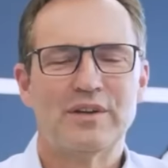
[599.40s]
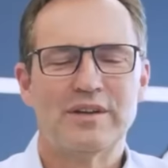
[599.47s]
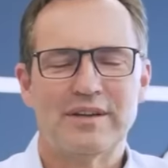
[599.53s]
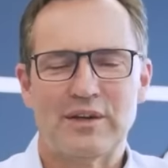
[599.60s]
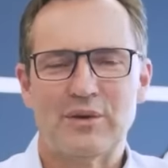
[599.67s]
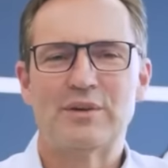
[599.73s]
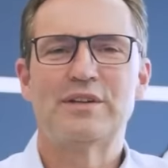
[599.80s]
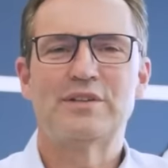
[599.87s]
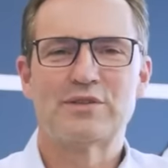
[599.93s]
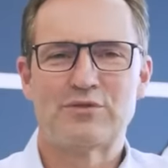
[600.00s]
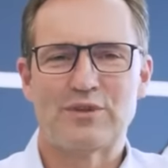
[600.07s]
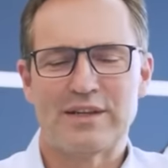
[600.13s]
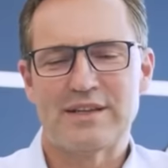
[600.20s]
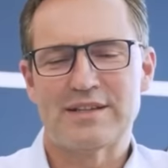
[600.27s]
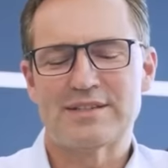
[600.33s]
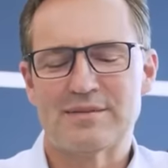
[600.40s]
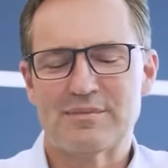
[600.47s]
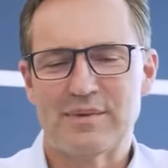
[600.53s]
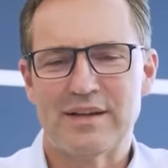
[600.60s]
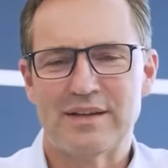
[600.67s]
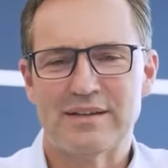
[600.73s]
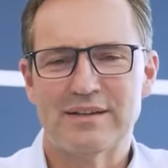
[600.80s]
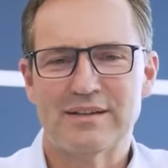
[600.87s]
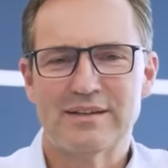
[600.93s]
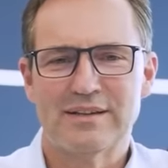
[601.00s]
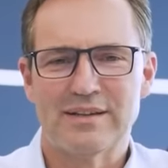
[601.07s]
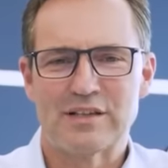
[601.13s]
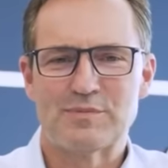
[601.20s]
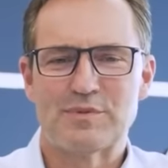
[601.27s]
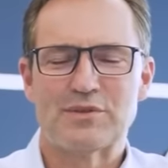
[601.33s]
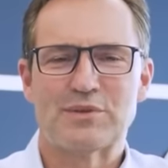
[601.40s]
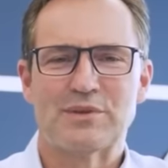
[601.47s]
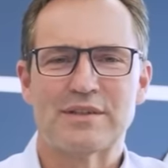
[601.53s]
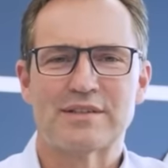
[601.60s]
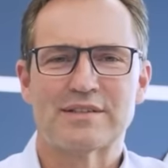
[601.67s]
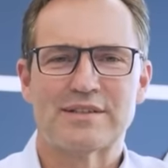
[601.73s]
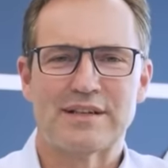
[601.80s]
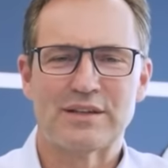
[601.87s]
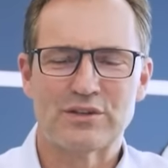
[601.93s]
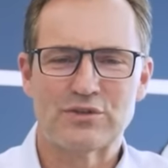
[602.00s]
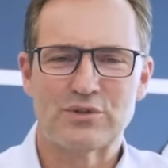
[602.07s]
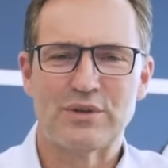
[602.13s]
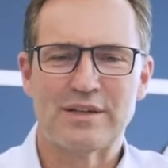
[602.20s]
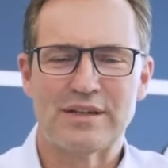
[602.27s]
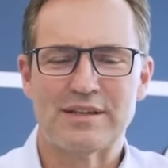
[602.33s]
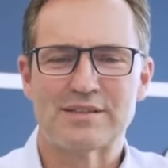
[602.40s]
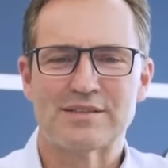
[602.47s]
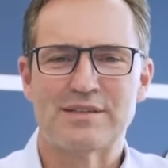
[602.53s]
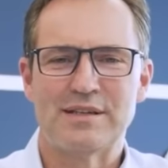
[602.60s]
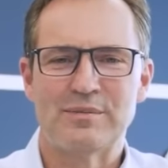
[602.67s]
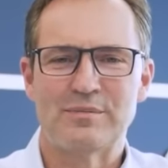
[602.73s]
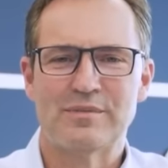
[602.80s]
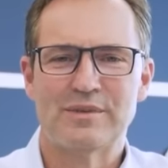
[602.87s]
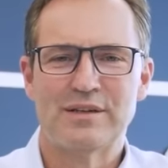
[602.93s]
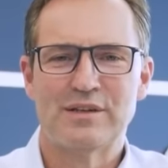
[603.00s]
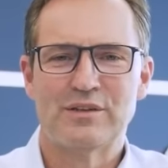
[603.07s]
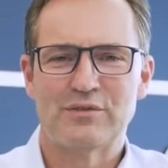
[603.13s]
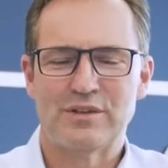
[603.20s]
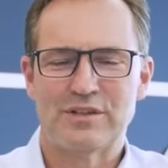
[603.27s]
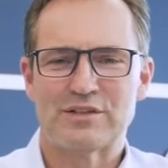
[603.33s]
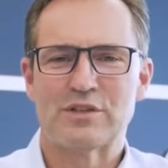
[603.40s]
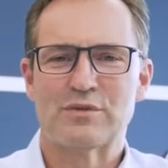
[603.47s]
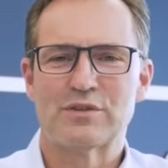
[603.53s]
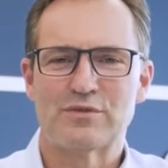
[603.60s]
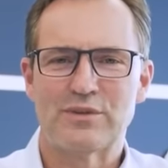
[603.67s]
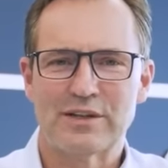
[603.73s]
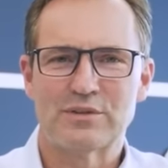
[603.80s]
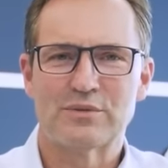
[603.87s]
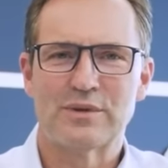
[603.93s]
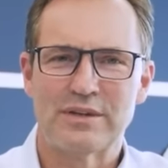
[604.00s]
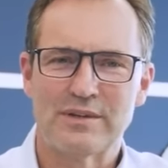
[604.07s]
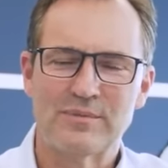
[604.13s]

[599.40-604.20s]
package would be ready in the autumn and presented to the Works Council in coming